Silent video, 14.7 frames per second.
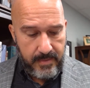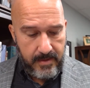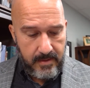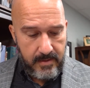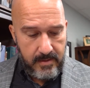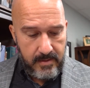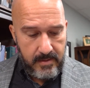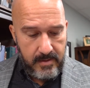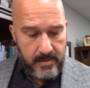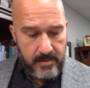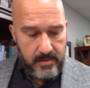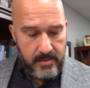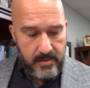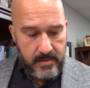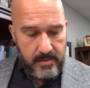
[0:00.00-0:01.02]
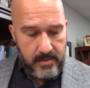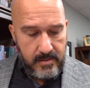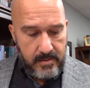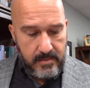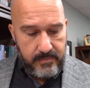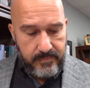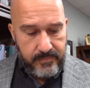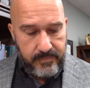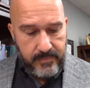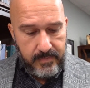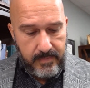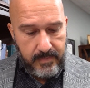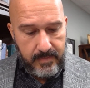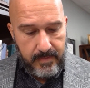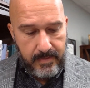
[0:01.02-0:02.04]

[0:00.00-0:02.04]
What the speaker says: (silence)